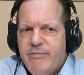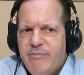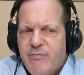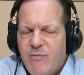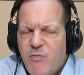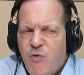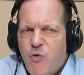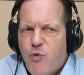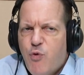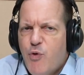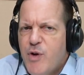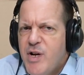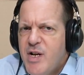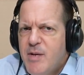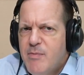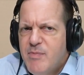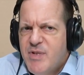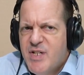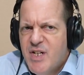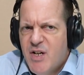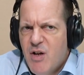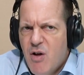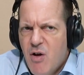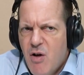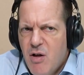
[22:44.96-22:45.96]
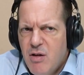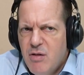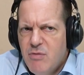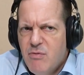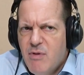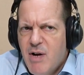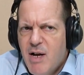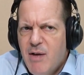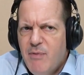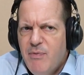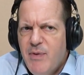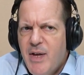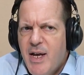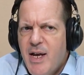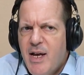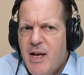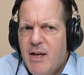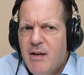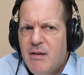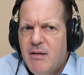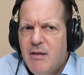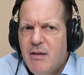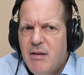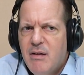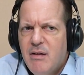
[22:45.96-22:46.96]
freedoms at all around
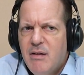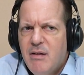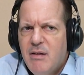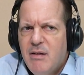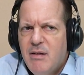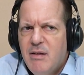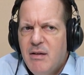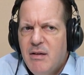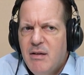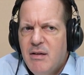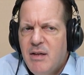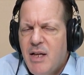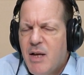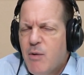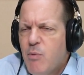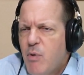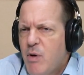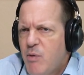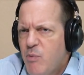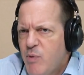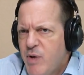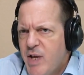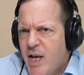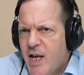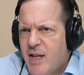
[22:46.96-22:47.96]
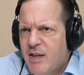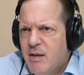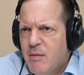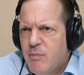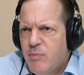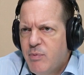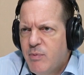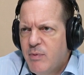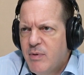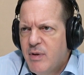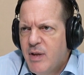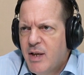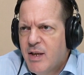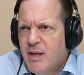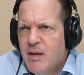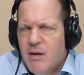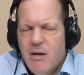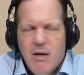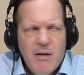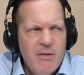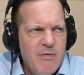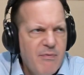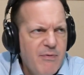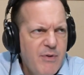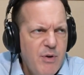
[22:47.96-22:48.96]
that. Like when we had
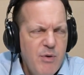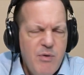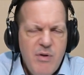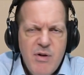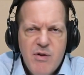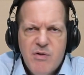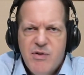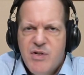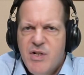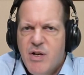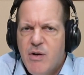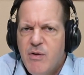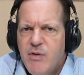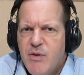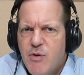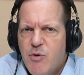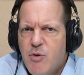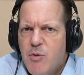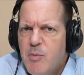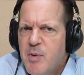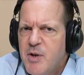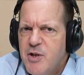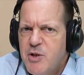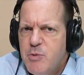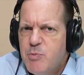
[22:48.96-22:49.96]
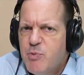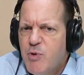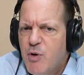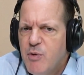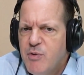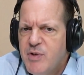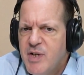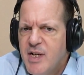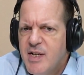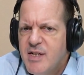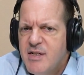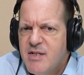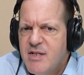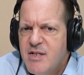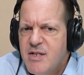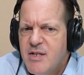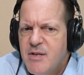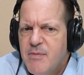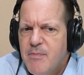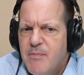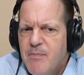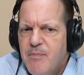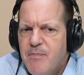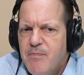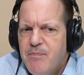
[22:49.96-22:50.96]
a few years ago, there were a bunch of
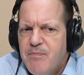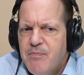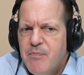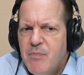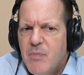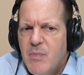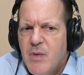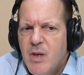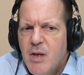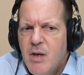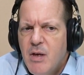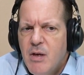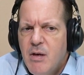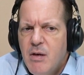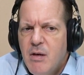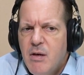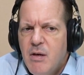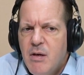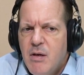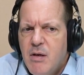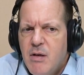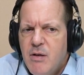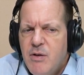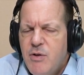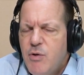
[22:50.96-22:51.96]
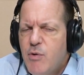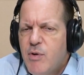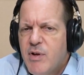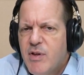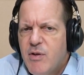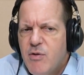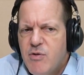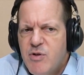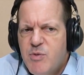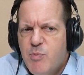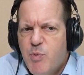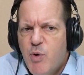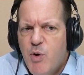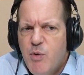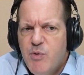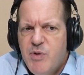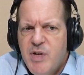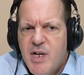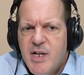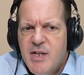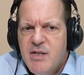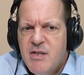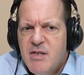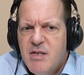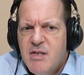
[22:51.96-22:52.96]
protests. During those
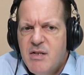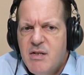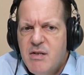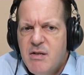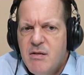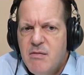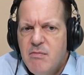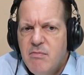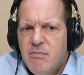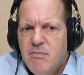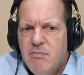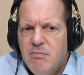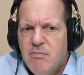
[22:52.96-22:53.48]
protests,